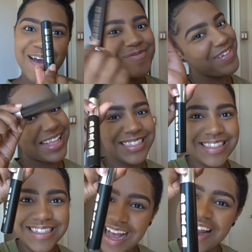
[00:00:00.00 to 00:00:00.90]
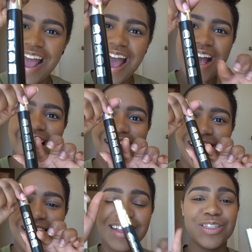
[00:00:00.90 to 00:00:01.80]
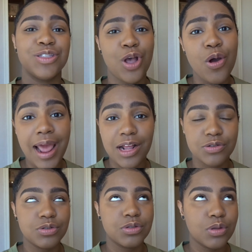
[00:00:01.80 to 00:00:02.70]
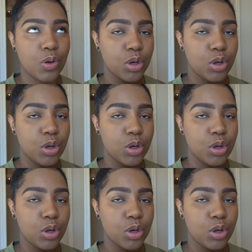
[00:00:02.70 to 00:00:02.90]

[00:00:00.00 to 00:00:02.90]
And now I love this mascara, you guys.